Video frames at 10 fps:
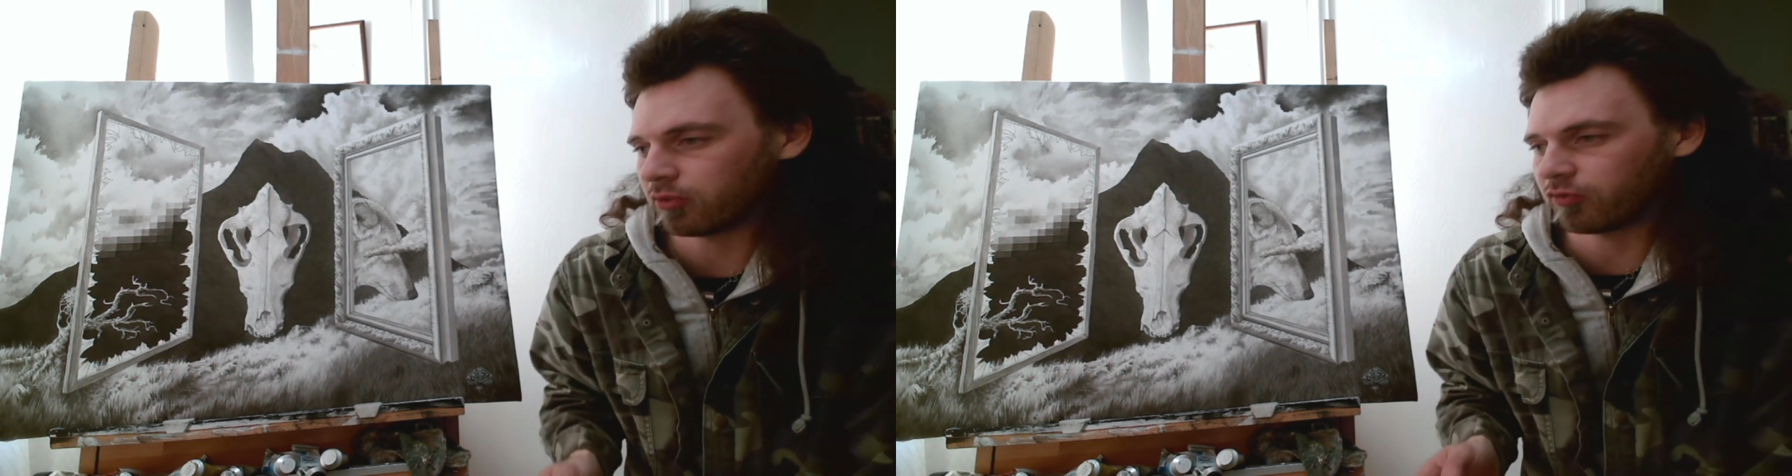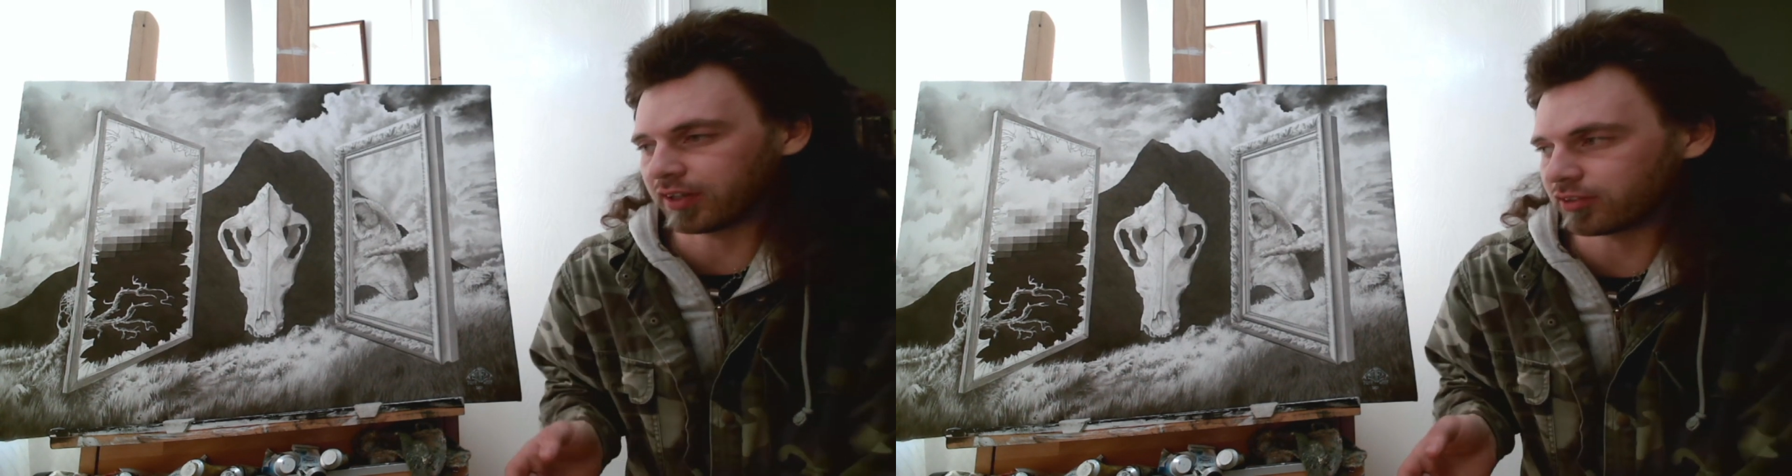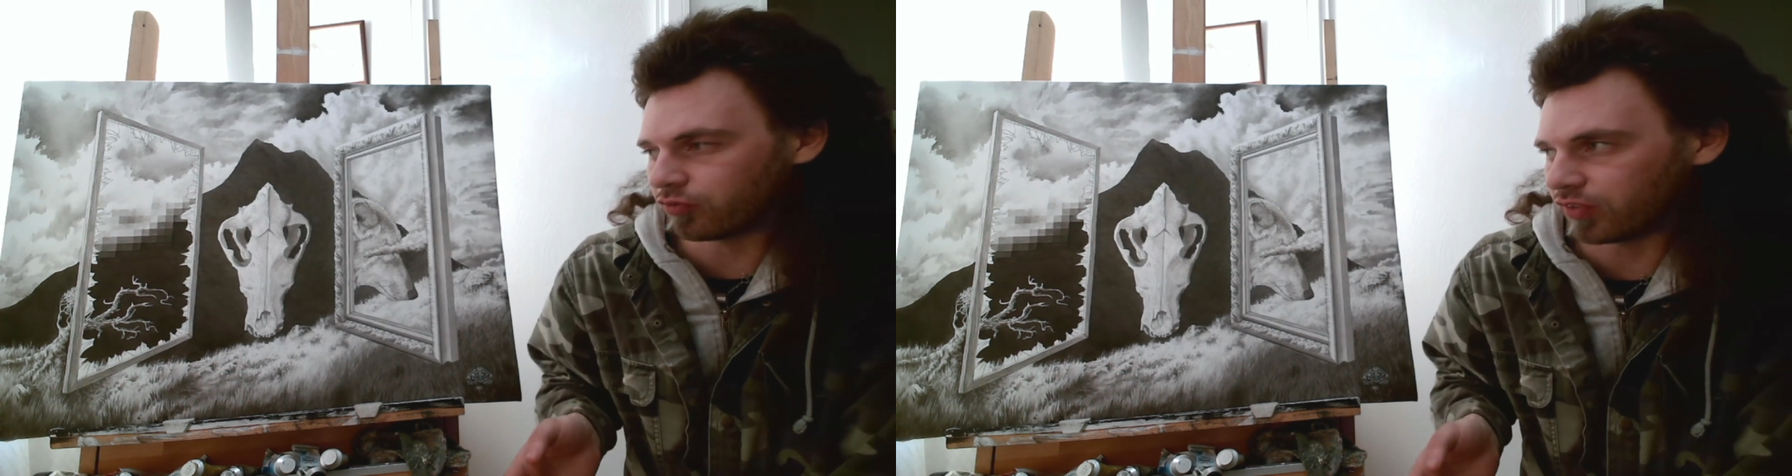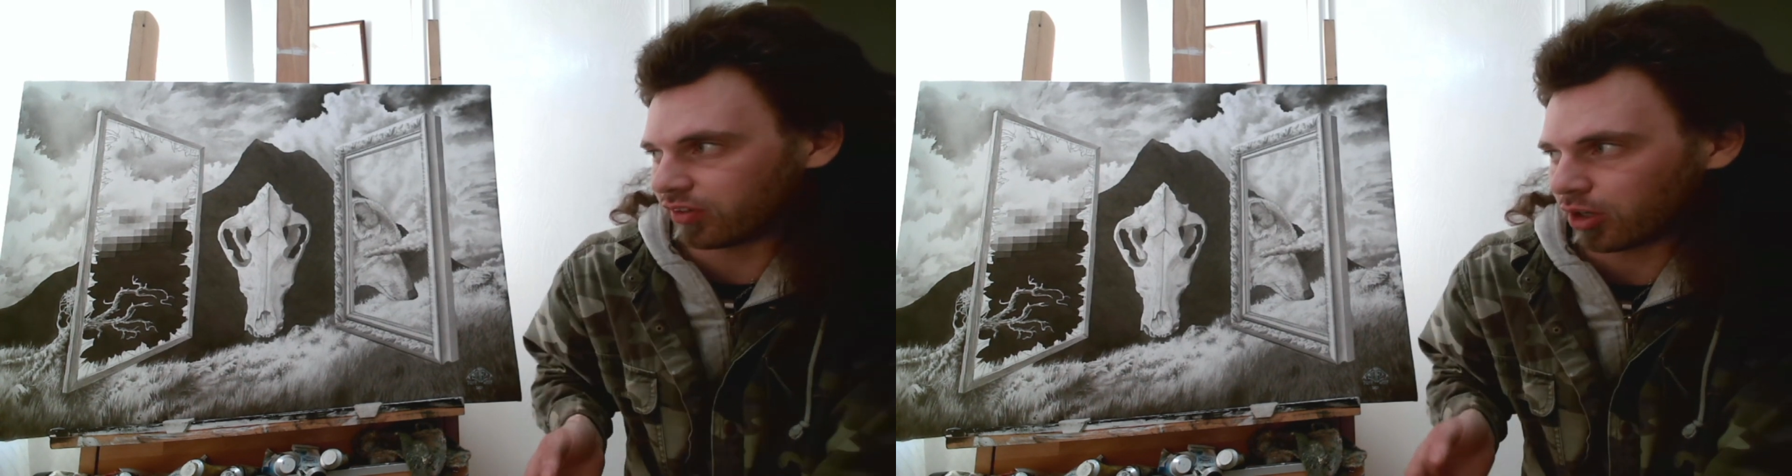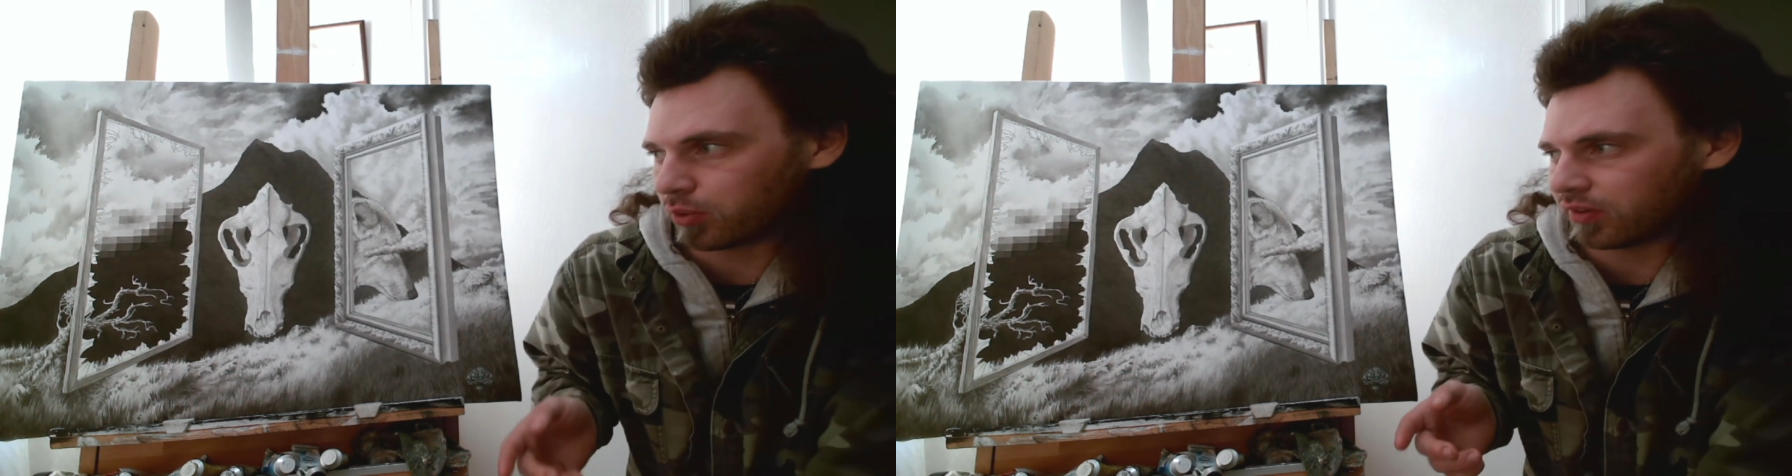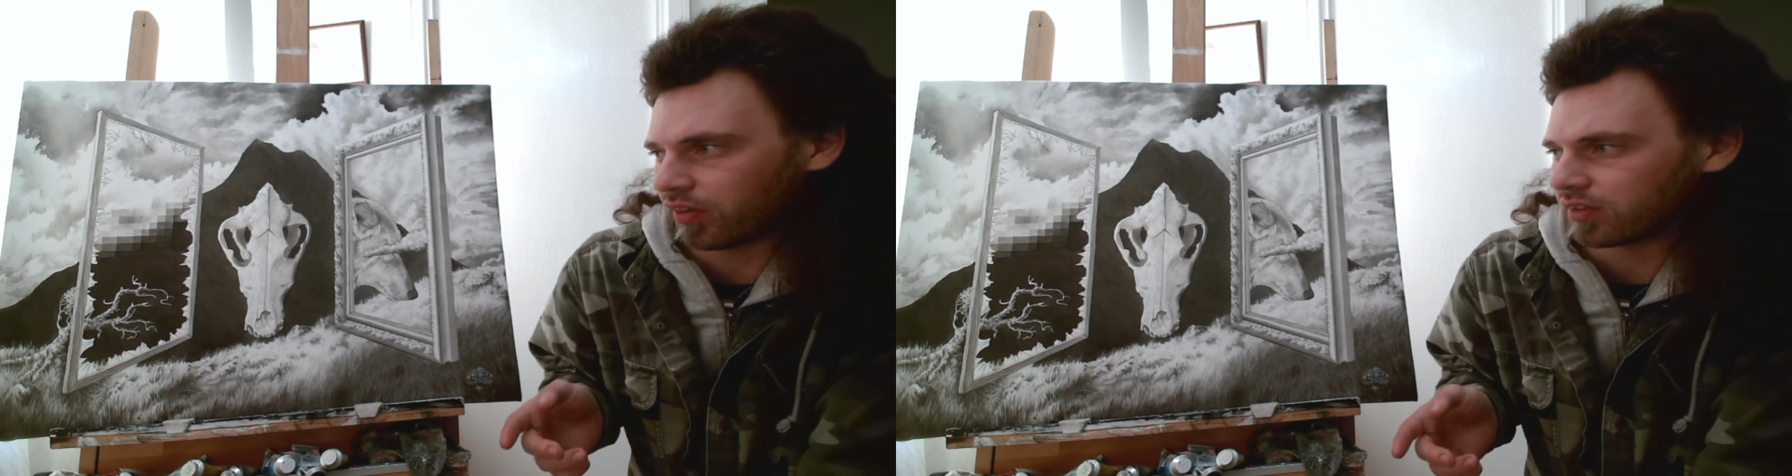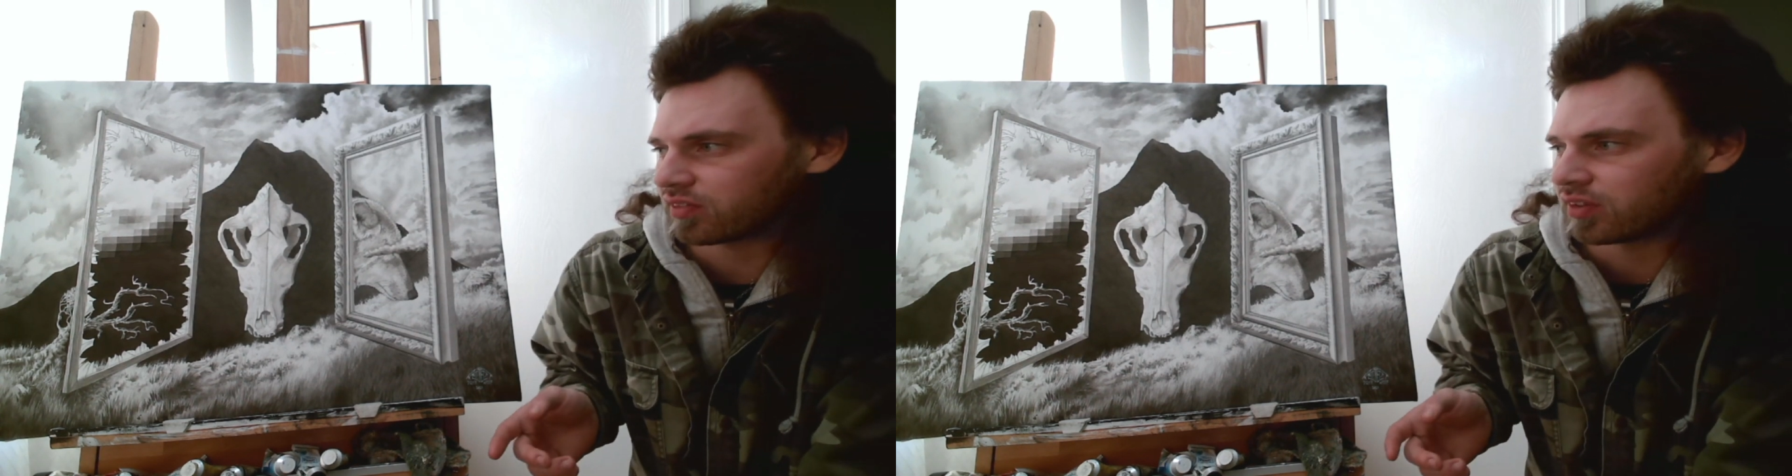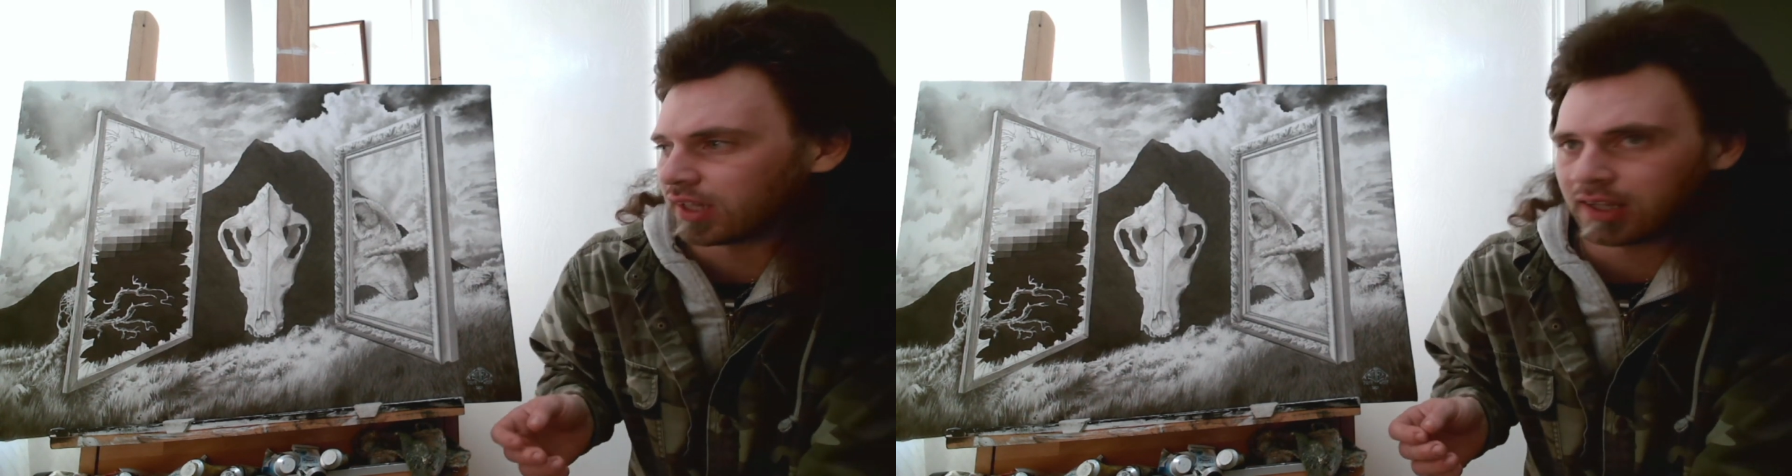first video on this,